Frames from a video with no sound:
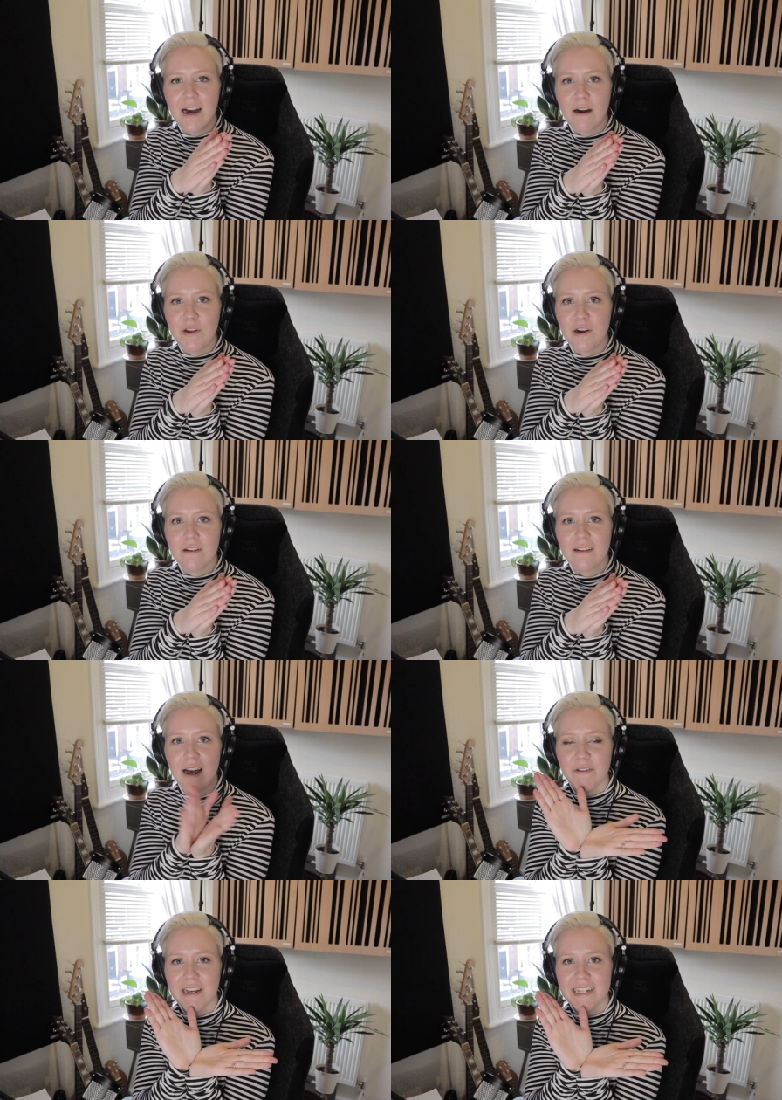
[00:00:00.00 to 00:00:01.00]
Are we not?
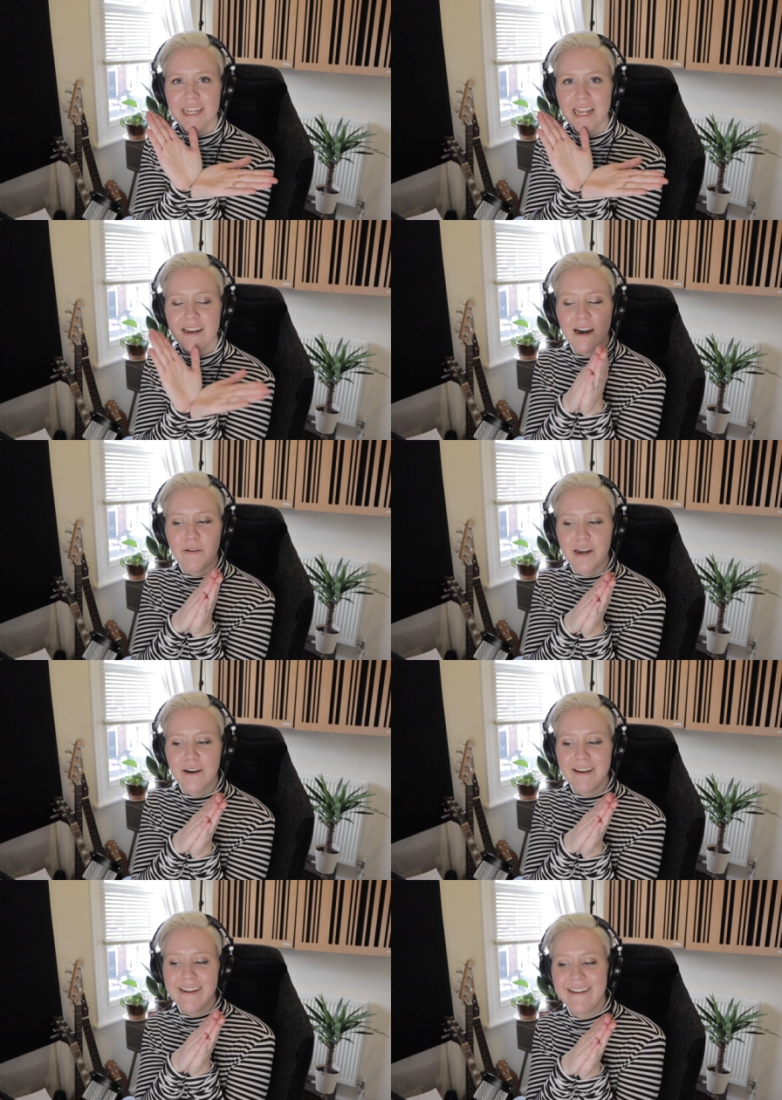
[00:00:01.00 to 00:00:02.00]
Are we cutting it? Are we
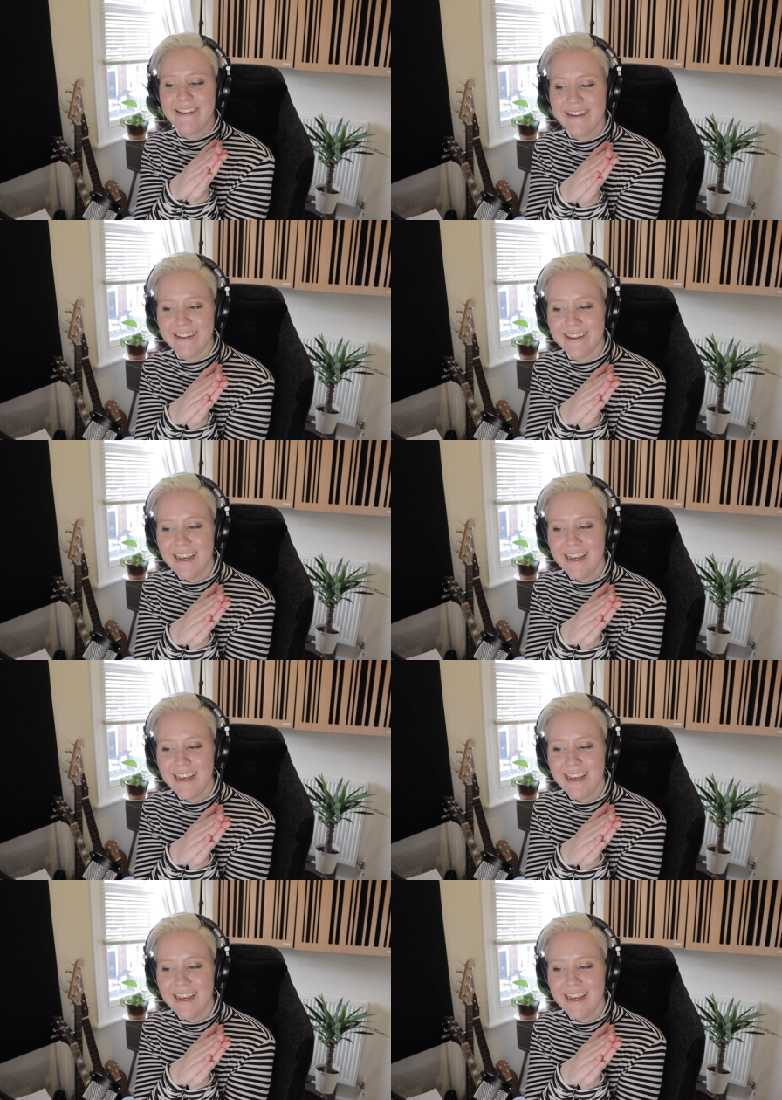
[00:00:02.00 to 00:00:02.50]
not?